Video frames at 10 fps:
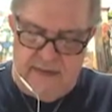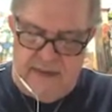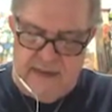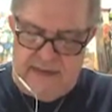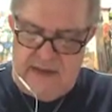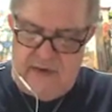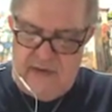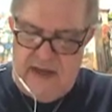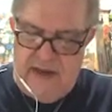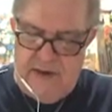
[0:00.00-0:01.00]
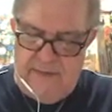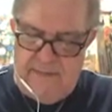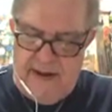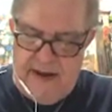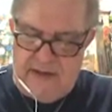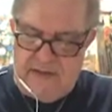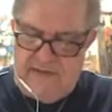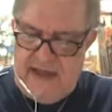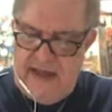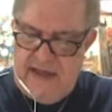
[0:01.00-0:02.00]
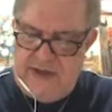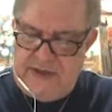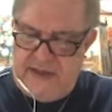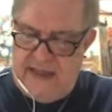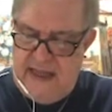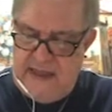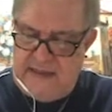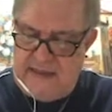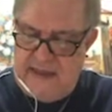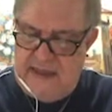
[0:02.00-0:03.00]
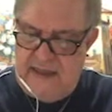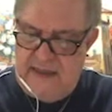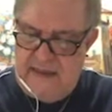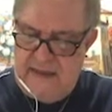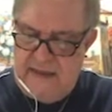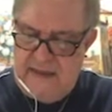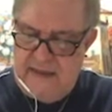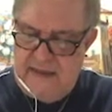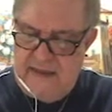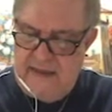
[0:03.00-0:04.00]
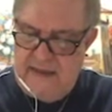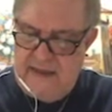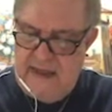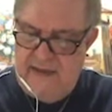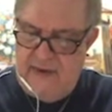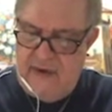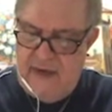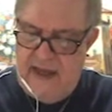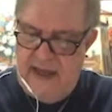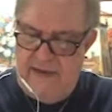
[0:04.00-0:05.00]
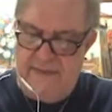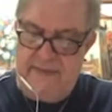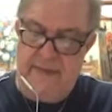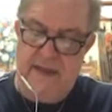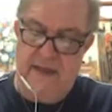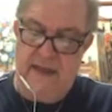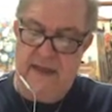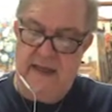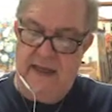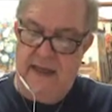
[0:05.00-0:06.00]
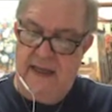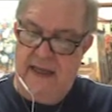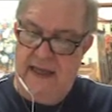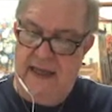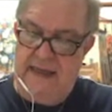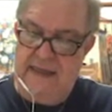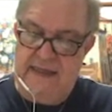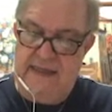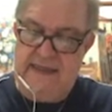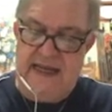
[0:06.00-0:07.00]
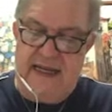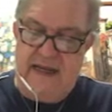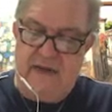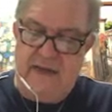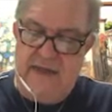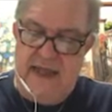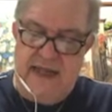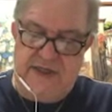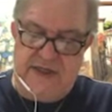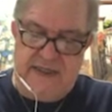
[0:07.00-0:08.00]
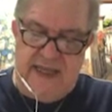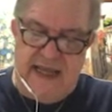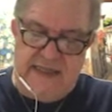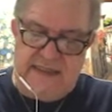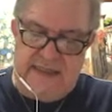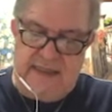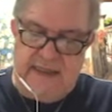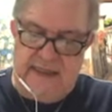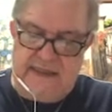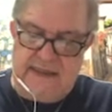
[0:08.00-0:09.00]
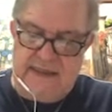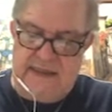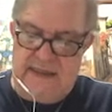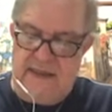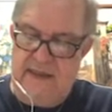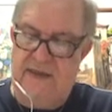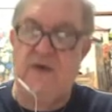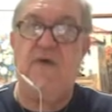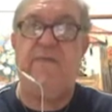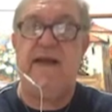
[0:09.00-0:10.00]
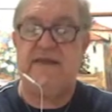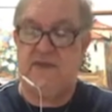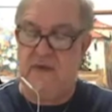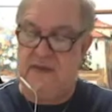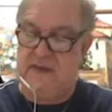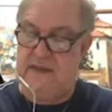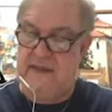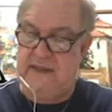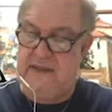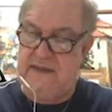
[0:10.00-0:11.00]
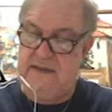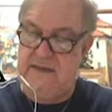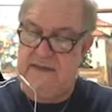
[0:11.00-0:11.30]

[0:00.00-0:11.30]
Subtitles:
is the real part of the energy density, Wm, and these are the energy densities, complex quantities